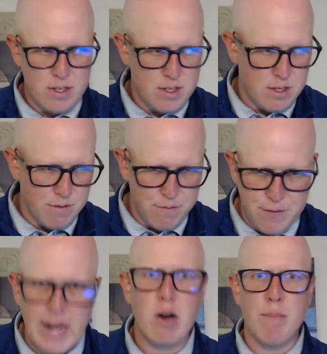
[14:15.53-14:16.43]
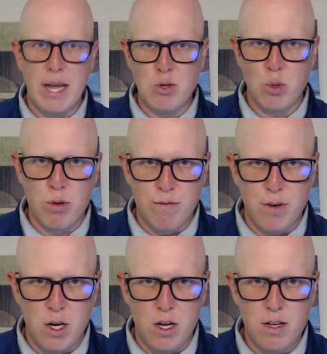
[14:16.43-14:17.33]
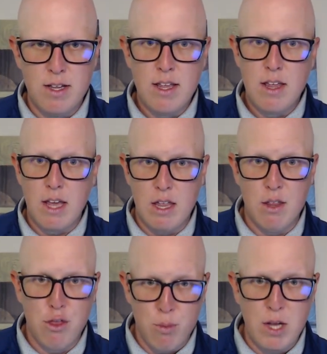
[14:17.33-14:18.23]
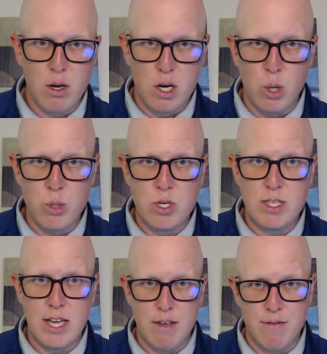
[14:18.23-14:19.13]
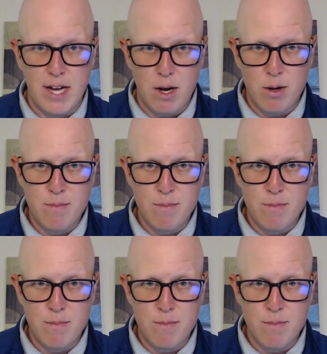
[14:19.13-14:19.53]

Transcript: to fire Pedro Grifol and the 3 other coaches that he fired.